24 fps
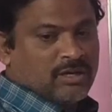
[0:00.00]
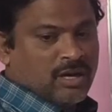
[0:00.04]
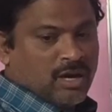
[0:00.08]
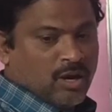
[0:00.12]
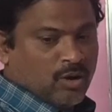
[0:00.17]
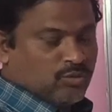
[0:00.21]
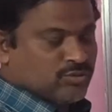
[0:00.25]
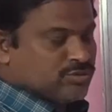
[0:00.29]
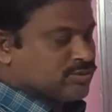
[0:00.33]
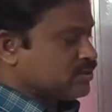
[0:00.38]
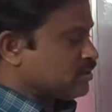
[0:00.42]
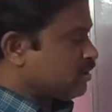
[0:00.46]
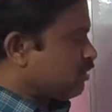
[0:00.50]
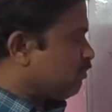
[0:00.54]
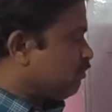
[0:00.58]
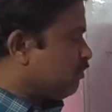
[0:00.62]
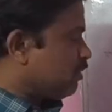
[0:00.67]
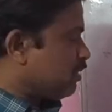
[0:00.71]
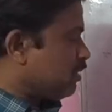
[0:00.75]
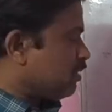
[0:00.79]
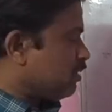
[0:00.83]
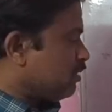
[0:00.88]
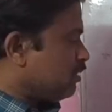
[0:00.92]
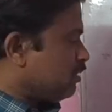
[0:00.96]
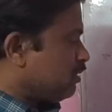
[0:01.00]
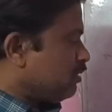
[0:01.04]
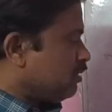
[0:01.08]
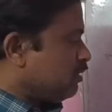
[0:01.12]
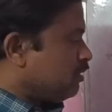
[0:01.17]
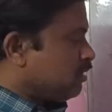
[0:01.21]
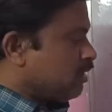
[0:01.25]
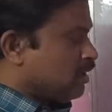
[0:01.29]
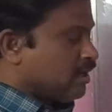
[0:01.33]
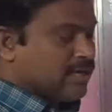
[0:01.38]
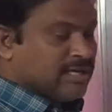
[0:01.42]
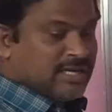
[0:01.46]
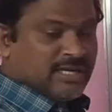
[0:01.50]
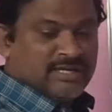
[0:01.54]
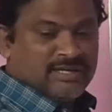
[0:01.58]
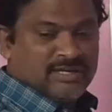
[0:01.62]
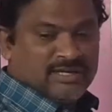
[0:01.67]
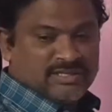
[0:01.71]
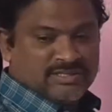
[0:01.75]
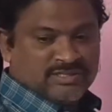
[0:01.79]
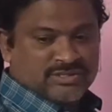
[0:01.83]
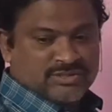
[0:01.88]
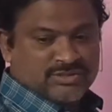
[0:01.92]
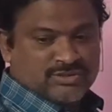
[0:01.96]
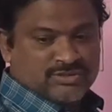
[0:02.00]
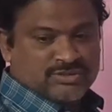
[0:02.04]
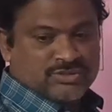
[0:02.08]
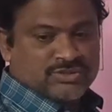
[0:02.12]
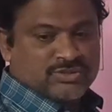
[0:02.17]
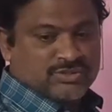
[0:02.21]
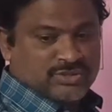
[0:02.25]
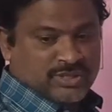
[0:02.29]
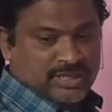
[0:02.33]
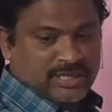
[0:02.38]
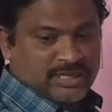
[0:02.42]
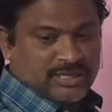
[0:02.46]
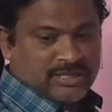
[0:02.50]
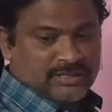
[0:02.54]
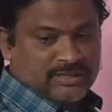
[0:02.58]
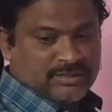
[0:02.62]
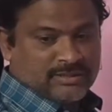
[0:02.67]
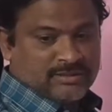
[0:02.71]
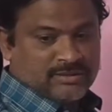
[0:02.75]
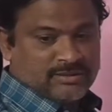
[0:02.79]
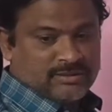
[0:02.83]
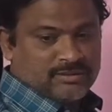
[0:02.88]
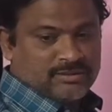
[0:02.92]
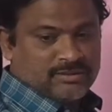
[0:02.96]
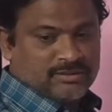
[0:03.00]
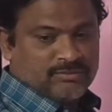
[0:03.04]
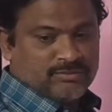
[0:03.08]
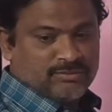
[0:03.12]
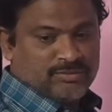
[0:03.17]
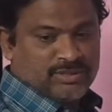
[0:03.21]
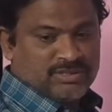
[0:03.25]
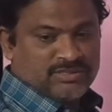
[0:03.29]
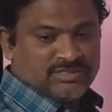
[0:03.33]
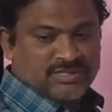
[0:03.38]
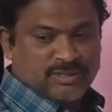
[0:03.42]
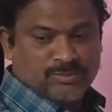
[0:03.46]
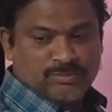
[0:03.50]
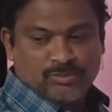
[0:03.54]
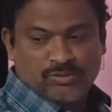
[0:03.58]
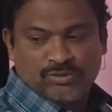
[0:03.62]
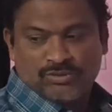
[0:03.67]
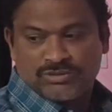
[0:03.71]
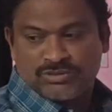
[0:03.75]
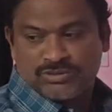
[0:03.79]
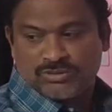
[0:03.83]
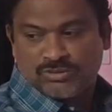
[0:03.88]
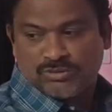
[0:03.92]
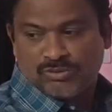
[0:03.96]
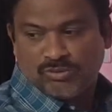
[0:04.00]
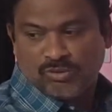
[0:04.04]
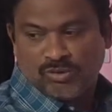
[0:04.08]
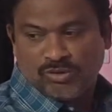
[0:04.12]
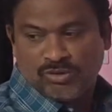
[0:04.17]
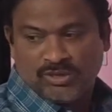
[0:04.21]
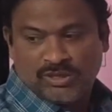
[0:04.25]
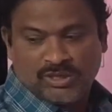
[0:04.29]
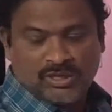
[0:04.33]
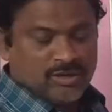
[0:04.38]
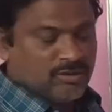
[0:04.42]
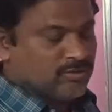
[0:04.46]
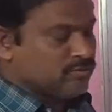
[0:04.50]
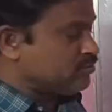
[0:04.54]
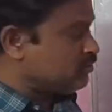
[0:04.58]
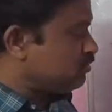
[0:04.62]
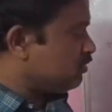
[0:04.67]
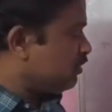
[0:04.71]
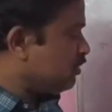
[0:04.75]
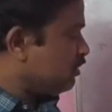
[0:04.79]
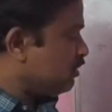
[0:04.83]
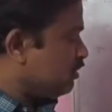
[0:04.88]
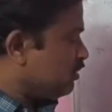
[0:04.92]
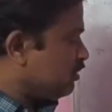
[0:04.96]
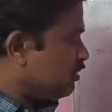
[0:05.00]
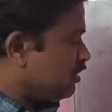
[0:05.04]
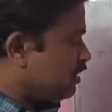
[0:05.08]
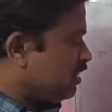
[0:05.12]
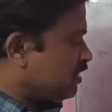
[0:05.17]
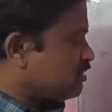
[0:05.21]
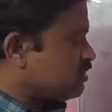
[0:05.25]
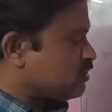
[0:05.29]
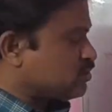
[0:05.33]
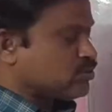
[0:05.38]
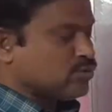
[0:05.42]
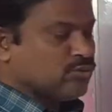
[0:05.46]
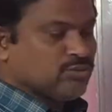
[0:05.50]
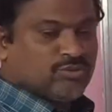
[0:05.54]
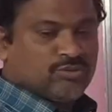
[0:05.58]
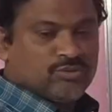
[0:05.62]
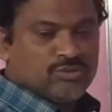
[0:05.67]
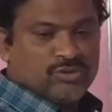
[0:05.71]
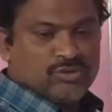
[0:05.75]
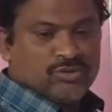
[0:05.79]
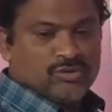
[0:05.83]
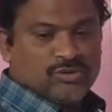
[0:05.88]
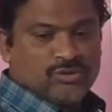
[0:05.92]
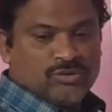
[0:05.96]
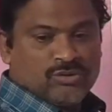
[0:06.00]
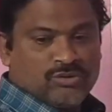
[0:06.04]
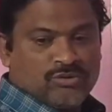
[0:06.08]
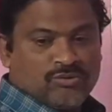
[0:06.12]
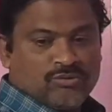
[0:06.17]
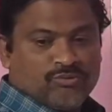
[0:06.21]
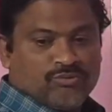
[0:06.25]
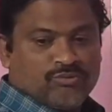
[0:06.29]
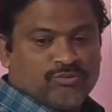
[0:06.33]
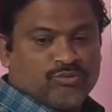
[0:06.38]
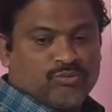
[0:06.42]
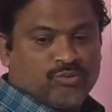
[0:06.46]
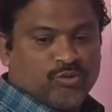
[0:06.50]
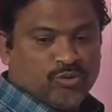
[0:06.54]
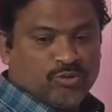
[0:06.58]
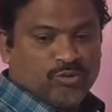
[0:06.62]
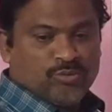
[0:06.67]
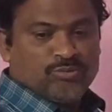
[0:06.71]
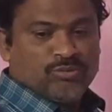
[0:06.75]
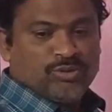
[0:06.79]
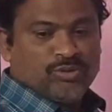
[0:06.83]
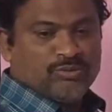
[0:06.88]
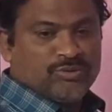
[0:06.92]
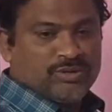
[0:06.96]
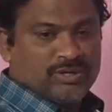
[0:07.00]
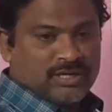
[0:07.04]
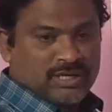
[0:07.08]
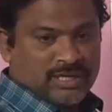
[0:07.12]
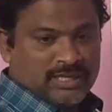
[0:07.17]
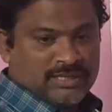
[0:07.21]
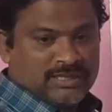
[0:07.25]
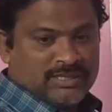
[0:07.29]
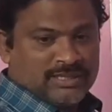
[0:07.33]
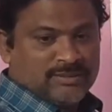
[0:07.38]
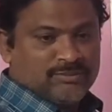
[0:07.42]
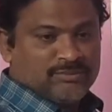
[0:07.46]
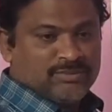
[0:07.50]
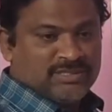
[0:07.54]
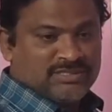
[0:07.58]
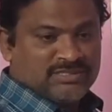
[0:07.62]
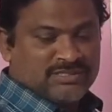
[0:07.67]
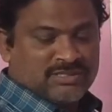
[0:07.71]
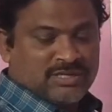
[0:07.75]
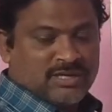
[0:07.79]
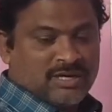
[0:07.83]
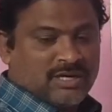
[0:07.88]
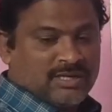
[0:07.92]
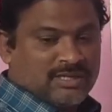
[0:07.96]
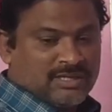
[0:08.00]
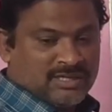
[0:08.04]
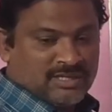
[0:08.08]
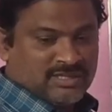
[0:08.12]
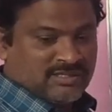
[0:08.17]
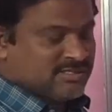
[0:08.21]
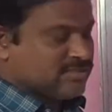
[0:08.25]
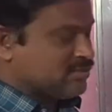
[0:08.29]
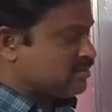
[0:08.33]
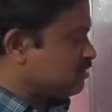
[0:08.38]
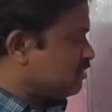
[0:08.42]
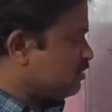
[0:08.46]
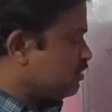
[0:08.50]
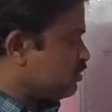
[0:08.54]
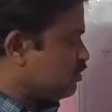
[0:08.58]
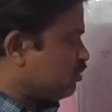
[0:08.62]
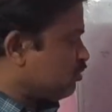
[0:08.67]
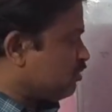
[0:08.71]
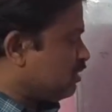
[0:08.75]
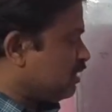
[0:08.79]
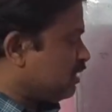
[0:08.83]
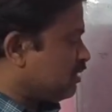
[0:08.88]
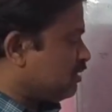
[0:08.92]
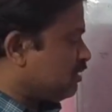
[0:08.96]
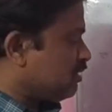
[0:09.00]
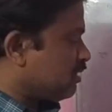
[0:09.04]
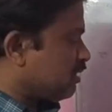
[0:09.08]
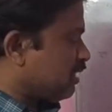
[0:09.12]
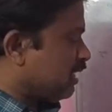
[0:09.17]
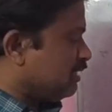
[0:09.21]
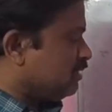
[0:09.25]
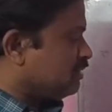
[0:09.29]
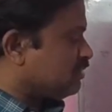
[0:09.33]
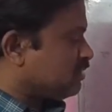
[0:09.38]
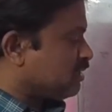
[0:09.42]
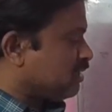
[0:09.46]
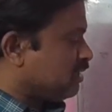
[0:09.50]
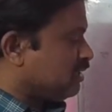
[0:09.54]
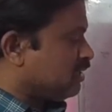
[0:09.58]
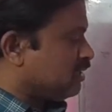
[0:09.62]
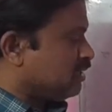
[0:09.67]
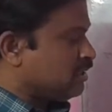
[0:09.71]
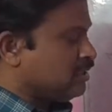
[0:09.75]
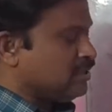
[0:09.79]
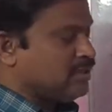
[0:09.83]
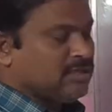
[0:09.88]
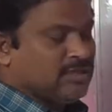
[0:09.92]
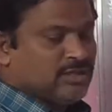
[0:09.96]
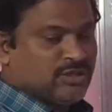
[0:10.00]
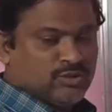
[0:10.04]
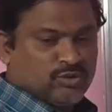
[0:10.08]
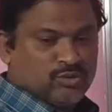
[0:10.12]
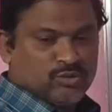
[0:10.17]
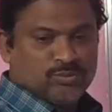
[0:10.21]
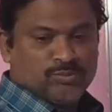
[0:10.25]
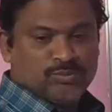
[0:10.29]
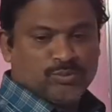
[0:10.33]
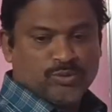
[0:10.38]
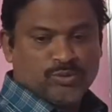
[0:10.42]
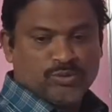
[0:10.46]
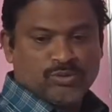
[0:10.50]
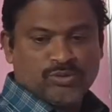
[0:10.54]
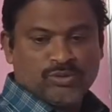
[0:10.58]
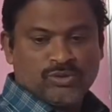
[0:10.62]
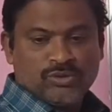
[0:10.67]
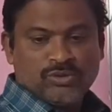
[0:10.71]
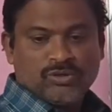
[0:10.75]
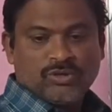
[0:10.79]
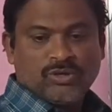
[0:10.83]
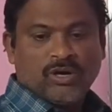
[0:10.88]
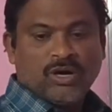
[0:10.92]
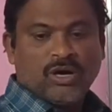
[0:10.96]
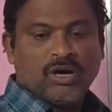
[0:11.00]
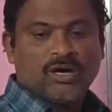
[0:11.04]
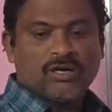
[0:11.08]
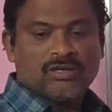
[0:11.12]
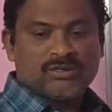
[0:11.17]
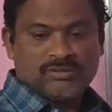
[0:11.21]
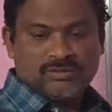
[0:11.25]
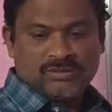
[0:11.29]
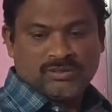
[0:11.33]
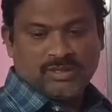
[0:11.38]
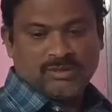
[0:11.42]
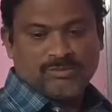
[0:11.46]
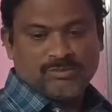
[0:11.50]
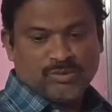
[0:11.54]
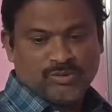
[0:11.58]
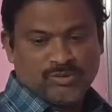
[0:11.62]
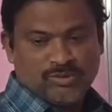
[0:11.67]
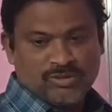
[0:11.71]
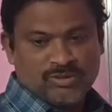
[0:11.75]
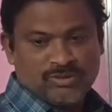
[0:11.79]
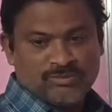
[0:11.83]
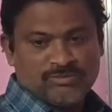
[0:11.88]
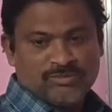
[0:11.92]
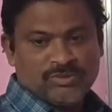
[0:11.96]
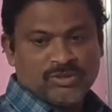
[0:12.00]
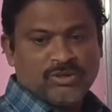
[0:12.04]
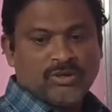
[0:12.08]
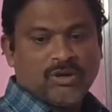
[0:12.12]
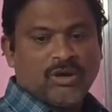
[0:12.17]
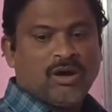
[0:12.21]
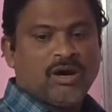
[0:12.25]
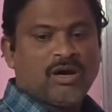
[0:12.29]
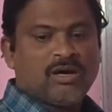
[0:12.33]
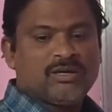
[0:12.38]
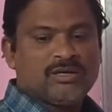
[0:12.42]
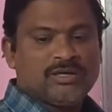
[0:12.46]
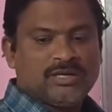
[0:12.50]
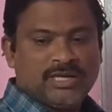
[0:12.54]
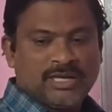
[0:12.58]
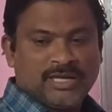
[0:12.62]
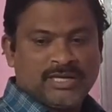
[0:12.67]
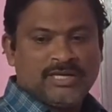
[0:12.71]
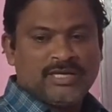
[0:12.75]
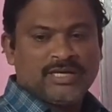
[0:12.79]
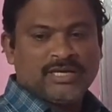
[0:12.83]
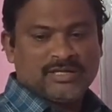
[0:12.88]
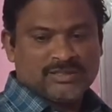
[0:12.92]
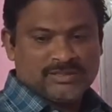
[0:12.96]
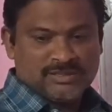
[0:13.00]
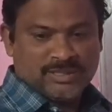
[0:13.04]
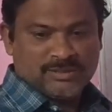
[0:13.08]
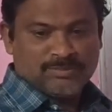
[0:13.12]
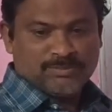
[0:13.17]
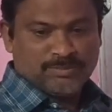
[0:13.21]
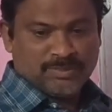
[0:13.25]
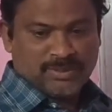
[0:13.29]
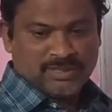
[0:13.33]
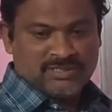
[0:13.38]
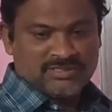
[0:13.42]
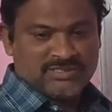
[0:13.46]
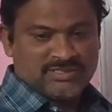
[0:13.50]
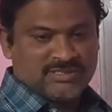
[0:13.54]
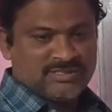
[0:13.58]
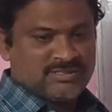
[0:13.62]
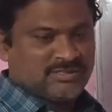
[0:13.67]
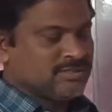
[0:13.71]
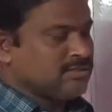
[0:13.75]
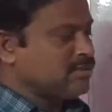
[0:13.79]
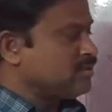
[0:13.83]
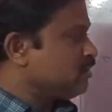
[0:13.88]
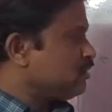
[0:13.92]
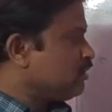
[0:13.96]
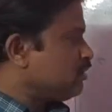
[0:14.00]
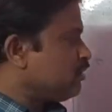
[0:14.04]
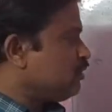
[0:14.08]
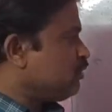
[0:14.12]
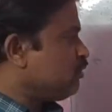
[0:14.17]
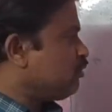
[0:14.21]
or house number. Again, next street means suppose old town. Next to whom you are writing means address. So that write clearly Hindupur or Dharmavaram or any other places,